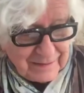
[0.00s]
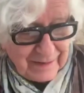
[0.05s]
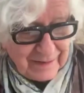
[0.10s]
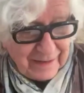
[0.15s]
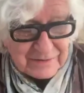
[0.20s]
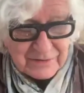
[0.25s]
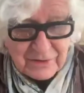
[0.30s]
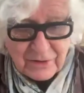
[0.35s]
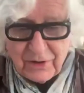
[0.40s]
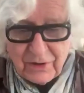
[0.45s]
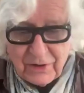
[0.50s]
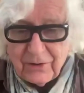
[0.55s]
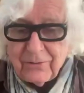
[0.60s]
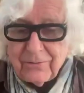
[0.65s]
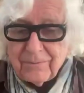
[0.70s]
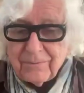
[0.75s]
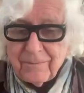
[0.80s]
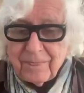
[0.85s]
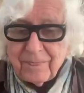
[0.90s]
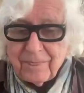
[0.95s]
days
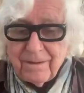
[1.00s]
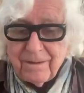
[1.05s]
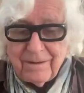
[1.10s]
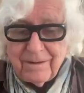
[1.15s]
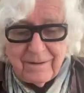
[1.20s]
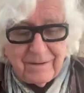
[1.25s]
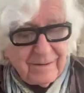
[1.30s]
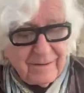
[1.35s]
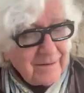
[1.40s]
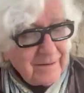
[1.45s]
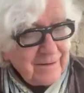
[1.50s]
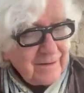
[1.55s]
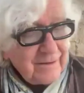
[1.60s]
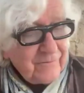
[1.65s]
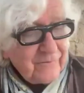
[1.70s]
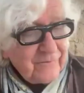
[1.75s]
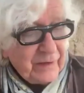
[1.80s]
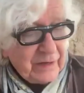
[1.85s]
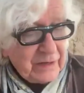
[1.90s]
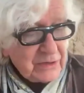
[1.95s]
ago,
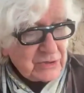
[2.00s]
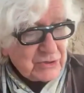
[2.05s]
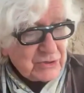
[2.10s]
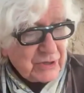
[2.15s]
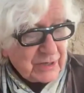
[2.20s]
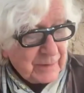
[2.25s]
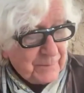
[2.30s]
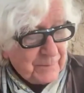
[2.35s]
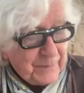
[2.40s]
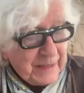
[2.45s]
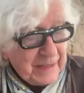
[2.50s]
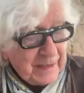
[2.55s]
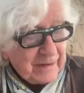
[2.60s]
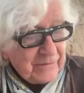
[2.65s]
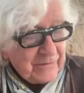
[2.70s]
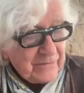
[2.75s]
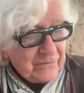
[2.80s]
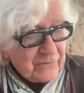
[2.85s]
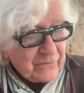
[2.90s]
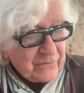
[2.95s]
finishing a
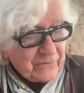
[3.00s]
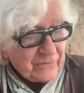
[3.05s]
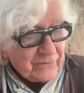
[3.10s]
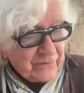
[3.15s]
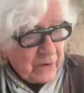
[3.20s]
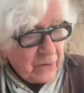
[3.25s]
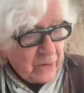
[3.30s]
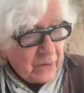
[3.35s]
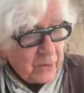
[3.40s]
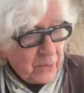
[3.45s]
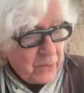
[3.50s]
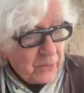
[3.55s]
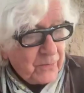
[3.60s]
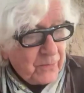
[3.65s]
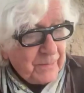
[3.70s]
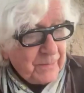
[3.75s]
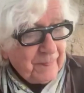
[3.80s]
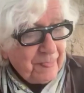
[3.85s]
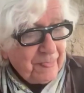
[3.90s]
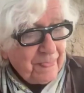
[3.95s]
piece.
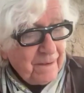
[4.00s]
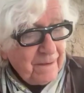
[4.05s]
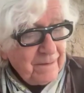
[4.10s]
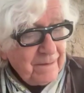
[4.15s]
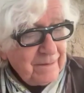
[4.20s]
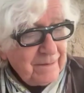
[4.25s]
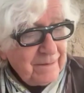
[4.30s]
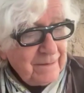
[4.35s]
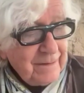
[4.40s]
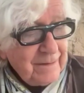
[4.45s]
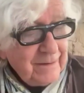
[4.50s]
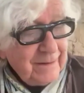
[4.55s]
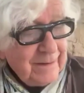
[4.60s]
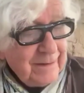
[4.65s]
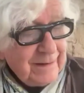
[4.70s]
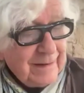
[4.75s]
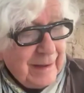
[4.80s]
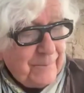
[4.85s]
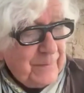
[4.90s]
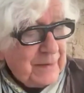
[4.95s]
So
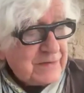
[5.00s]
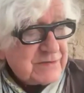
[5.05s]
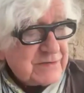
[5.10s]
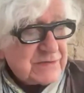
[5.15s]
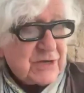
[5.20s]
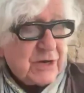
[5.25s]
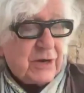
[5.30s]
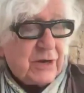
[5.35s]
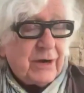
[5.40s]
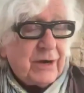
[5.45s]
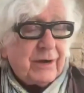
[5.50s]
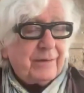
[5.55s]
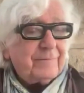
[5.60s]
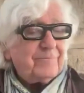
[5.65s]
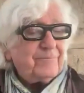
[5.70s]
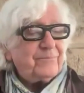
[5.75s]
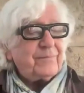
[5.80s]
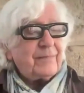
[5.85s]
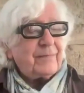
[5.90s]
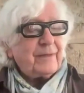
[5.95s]
let me start.
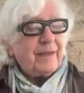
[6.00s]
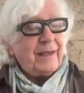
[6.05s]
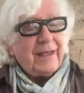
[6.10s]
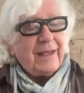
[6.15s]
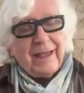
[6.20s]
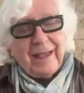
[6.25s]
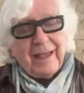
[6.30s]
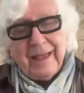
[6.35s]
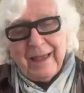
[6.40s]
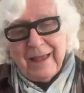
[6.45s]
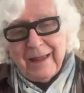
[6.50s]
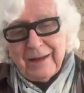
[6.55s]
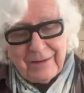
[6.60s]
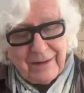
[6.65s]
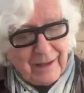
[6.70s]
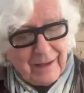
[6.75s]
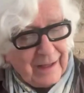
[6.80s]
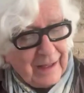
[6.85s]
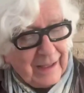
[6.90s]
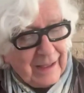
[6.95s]

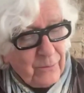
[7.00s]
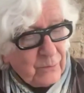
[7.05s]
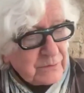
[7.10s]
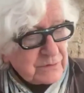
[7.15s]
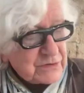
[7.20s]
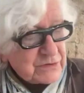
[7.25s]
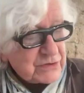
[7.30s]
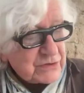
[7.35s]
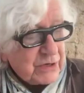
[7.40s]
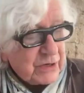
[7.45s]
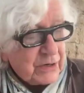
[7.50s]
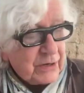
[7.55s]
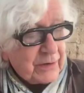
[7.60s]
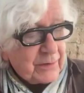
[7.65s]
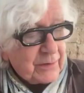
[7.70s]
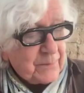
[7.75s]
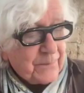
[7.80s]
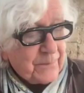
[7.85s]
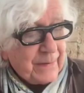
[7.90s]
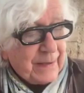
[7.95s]
And I will
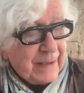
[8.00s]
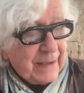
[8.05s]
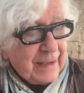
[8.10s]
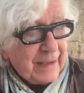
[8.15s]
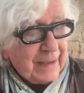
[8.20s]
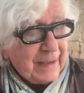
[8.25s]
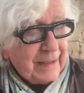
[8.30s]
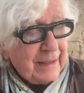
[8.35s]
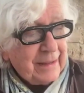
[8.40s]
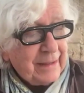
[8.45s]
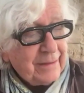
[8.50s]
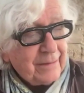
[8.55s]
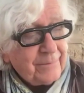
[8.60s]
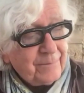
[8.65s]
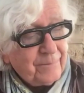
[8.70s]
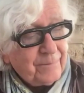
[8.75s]
start by